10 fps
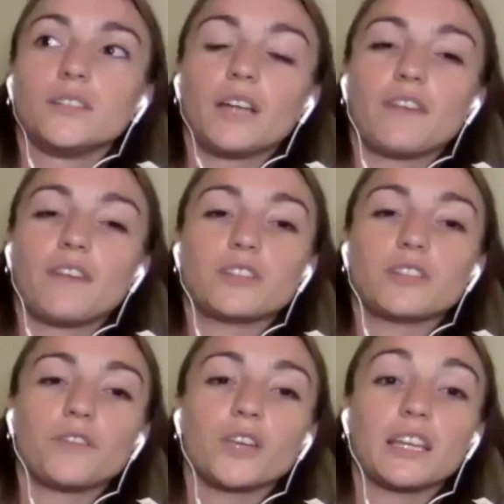have that so
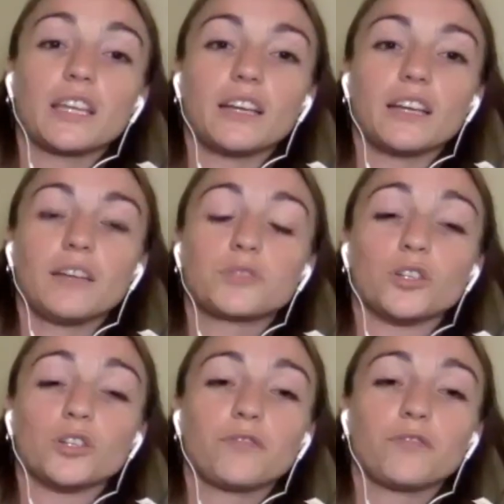i feel like it was
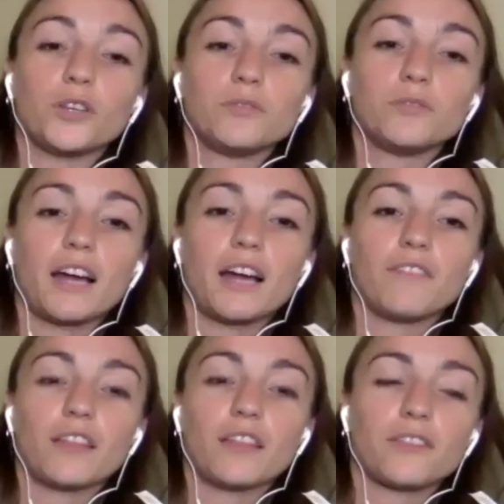good for you to have
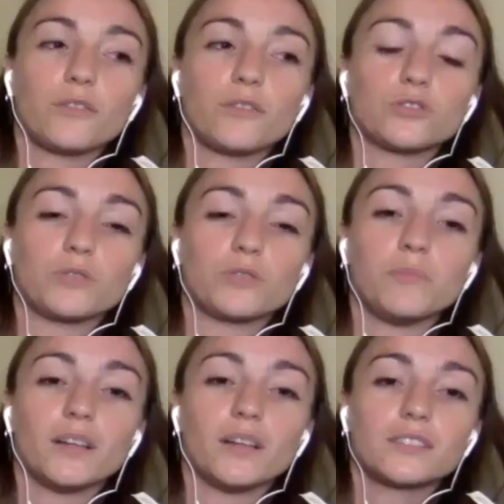that those three
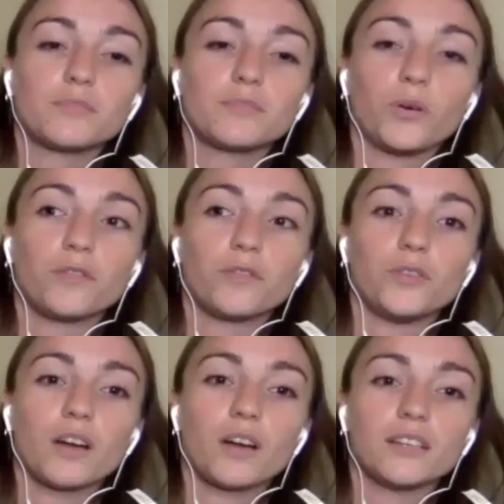months both of
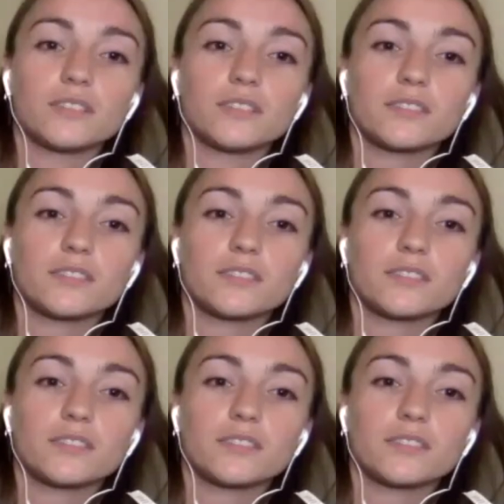you guys